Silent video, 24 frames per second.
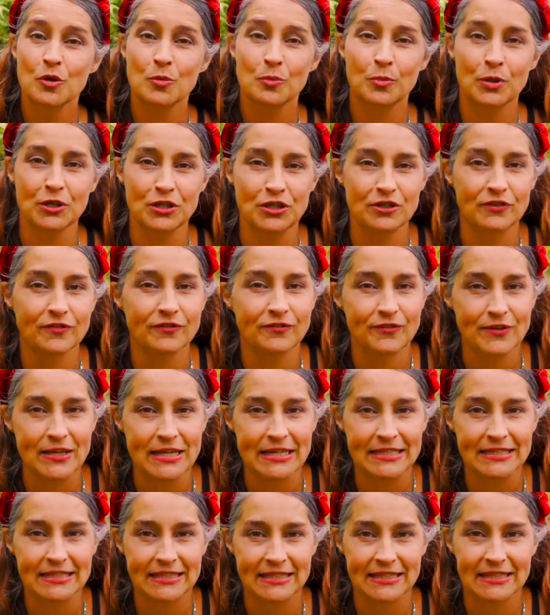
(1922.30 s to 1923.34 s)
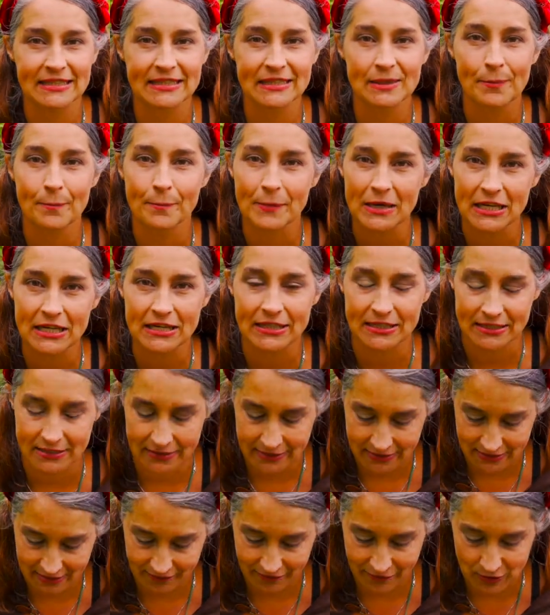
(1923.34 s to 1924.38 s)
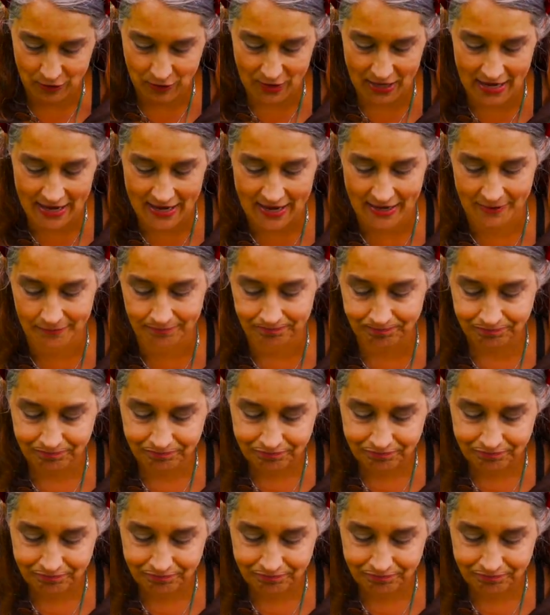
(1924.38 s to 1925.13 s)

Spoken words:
put your feet in the mud if you can,